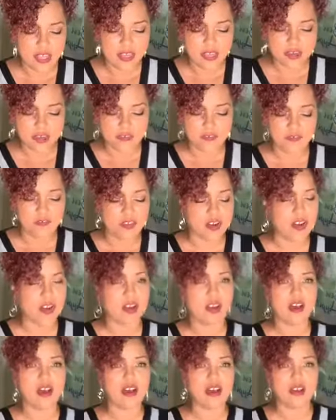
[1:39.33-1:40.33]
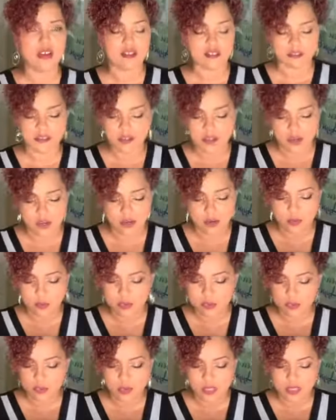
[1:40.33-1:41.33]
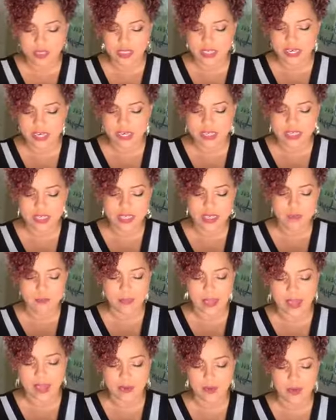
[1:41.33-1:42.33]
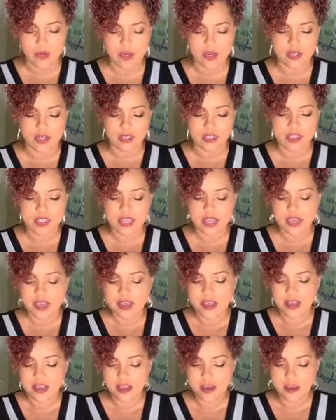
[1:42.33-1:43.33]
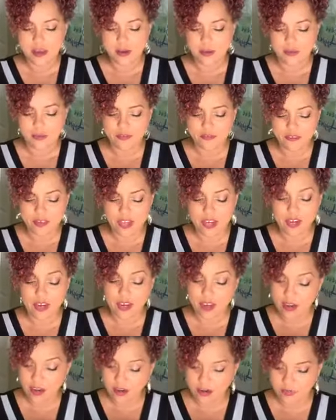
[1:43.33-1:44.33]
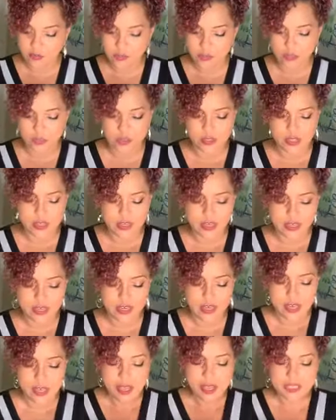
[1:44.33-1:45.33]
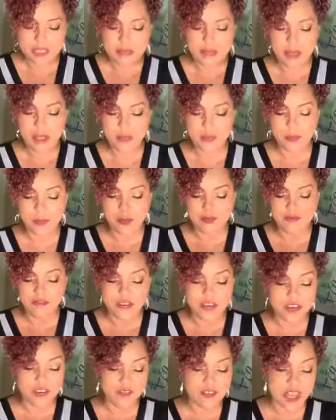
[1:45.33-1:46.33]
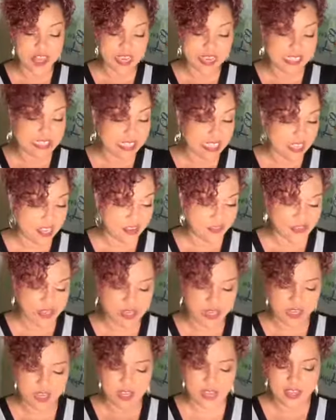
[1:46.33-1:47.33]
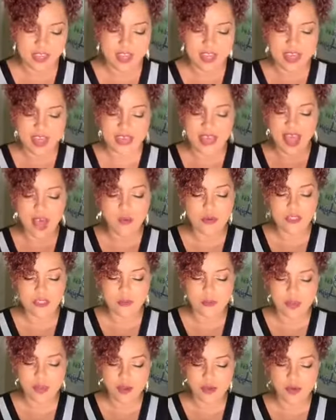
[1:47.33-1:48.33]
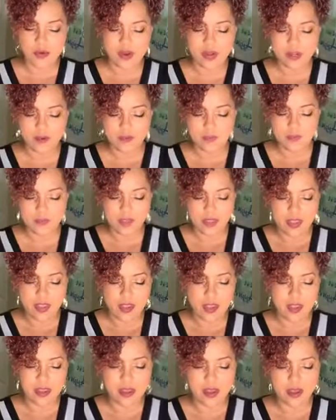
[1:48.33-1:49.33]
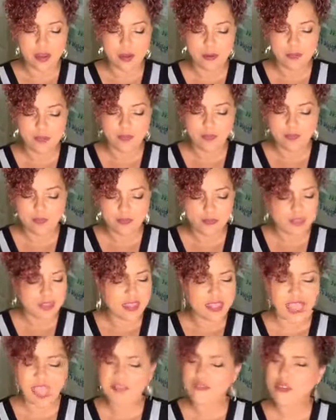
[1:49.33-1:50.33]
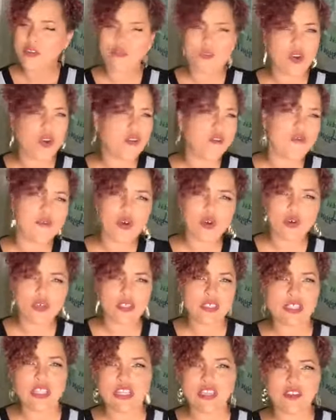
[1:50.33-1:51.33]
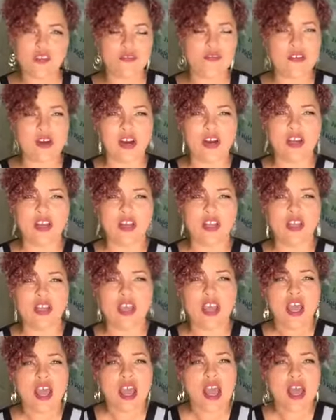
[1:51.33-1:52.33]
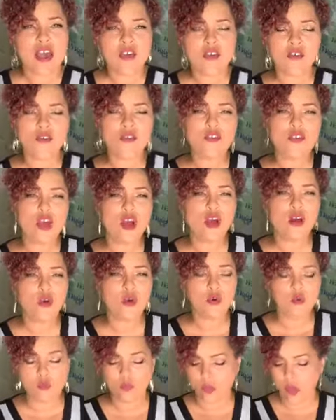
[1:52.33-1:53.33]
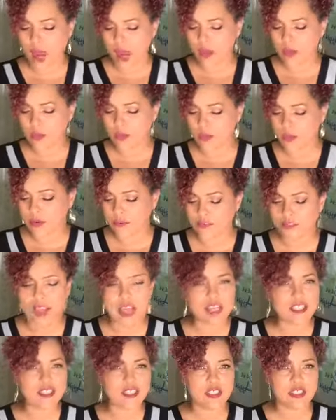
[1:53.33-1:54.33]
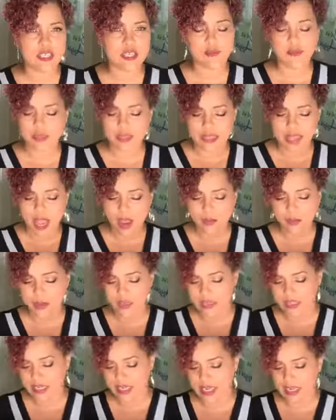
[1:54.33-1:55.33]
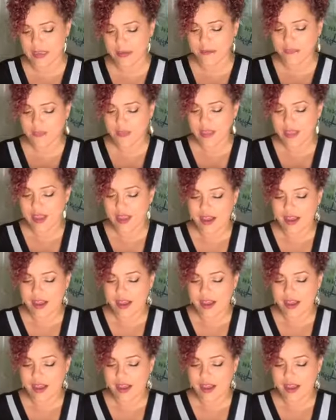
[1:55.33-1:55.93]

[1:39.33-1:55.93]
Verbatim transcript: Thinking of fuck off. Nope, it wasn't anything bad words um, fear of, which was good. People with fear of negativity, that was a big one. Um, Kevin wrote focusing or farting. I don't know why we were flatulent, but that wasn't it.